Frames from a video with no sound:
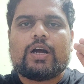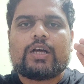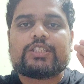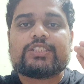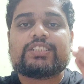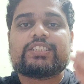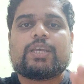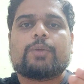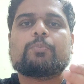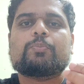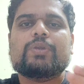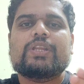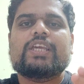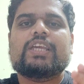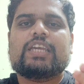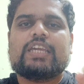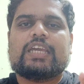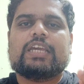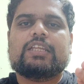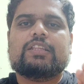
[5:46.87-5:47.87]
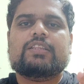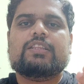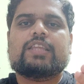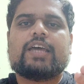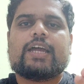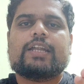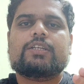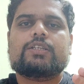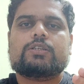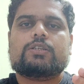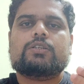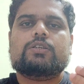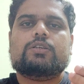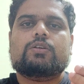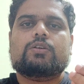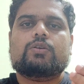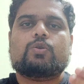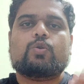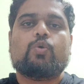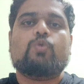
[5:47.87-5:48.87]
assembly in that
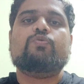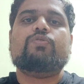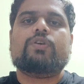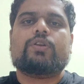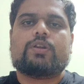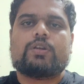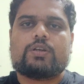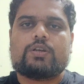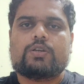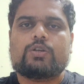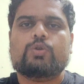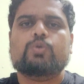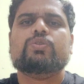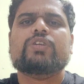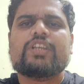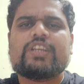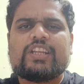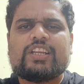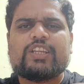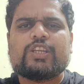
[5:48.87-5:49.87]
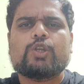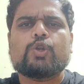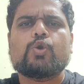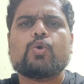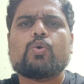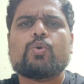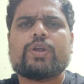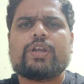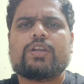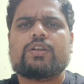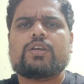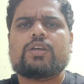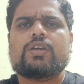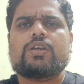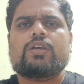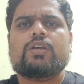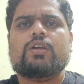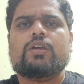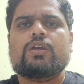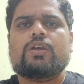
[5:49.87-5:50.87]
rover? Do they really know it?
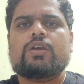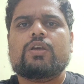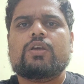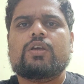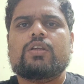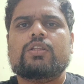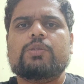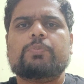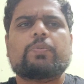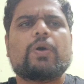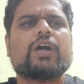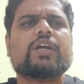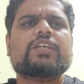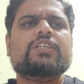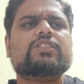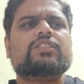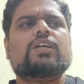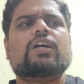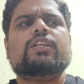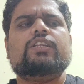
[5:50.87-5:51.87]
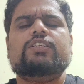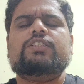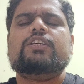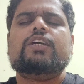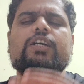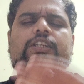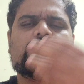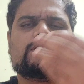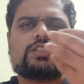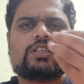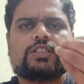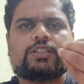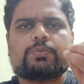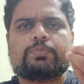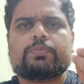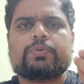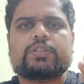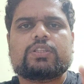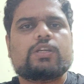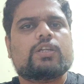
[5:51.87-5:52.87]
The Pakistanis, they are such a
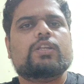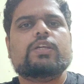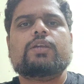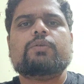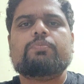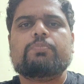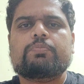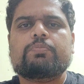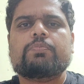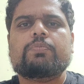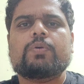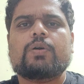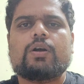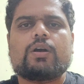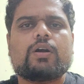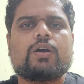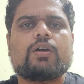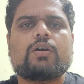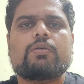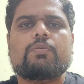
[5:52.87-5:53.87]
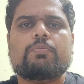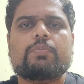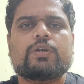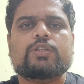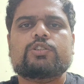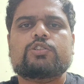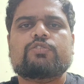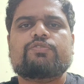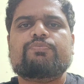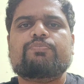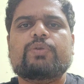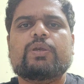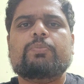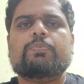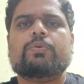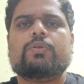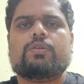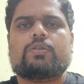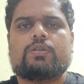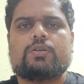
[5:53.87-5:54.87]
pathetic uh, bunch of
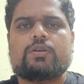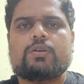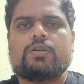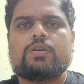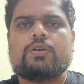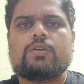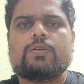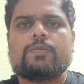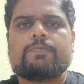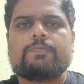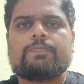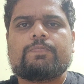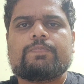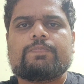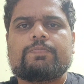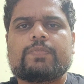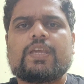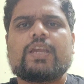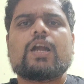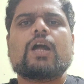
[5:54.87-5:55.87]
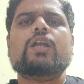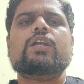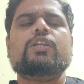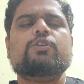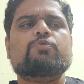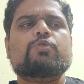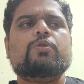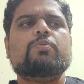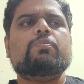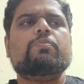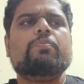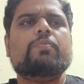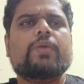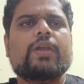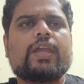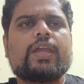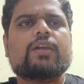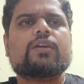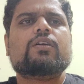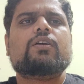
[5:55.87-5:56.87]
people. They can't even
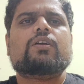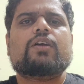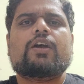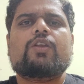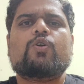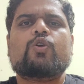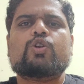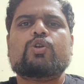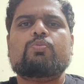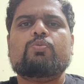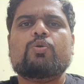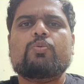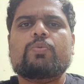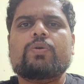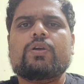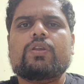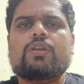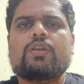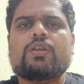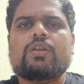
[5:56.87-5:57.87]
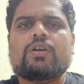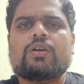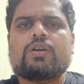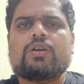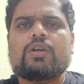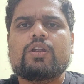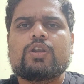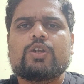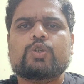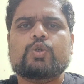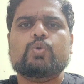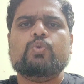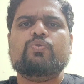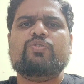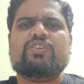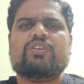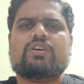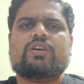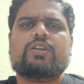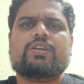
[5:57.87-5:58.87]
make an automobile
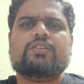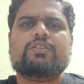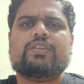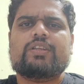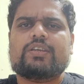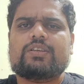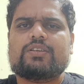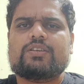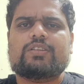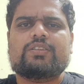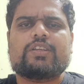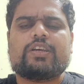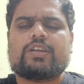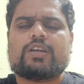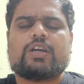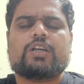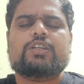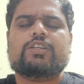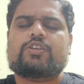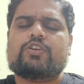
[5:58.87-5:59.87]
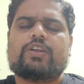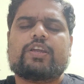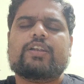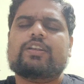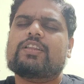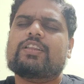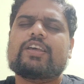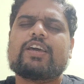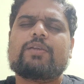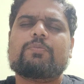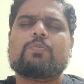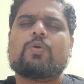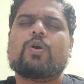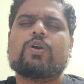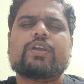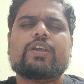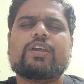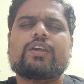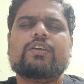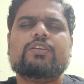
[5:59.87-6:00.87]
two-wheeler in their, in their country, and they are
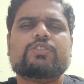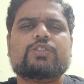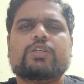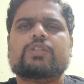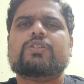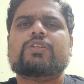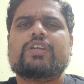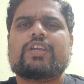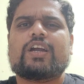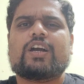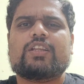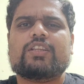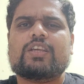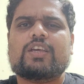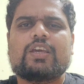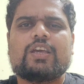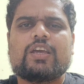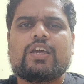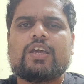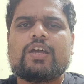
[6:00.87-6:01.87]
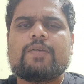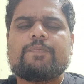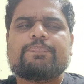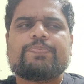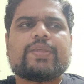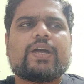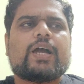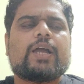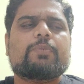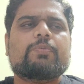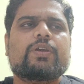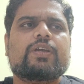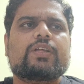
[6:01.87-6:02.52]
mocking Chandrayaan. I